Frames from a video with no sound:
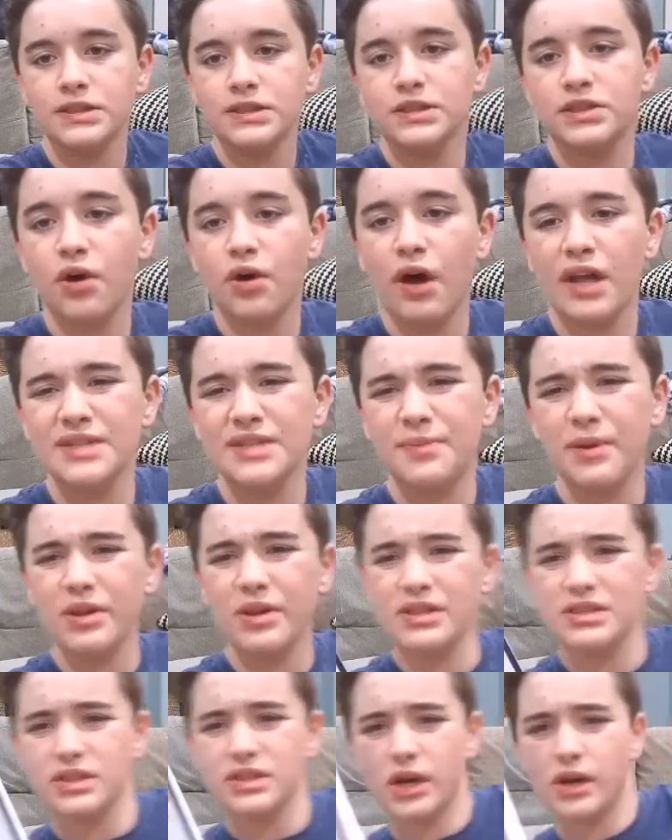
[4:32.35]
So I
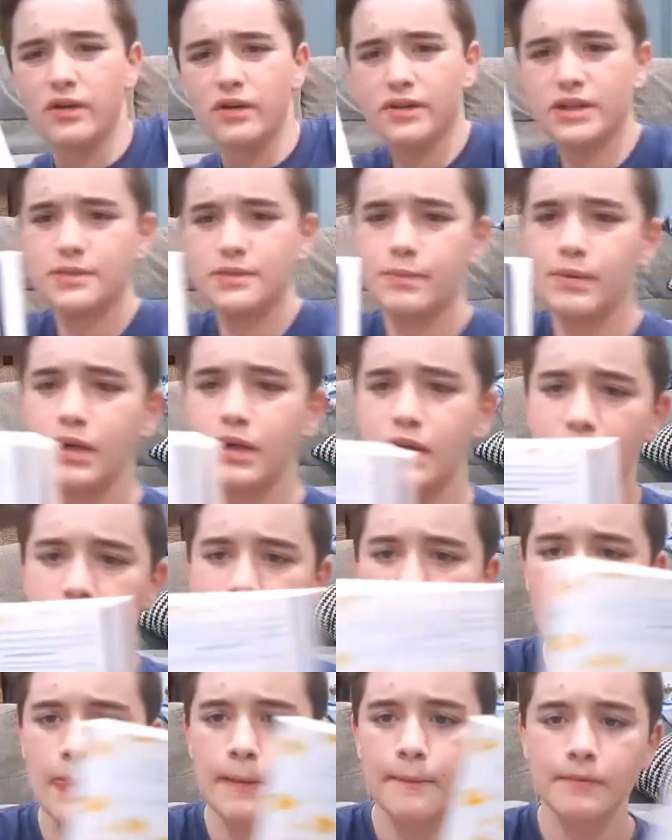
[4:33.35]
first started this book.
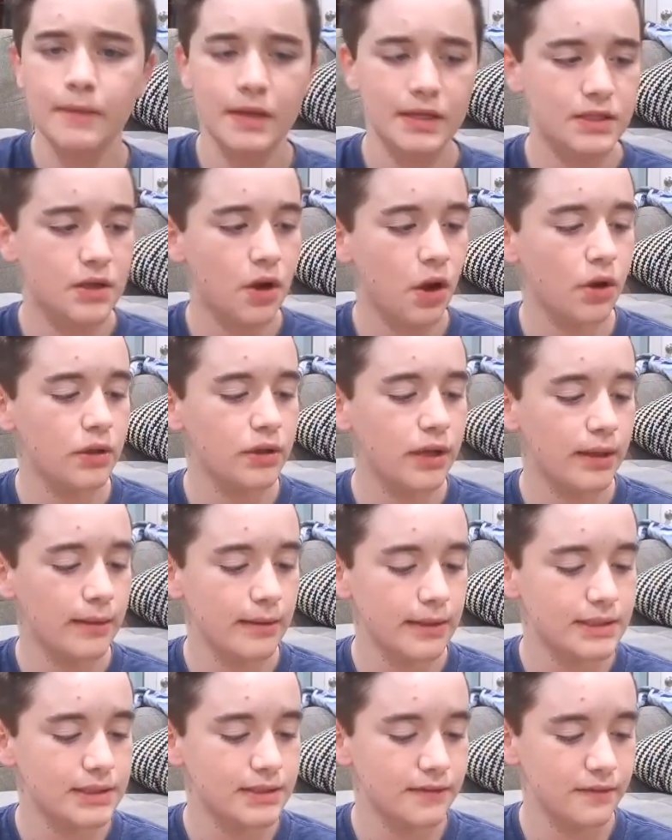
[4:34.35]
Oh yeah,
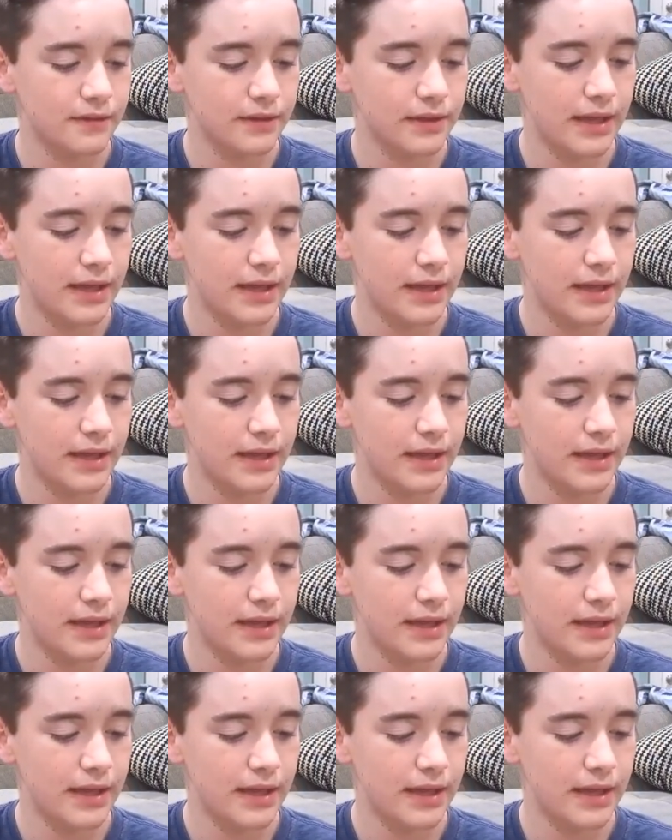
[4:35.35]
this is.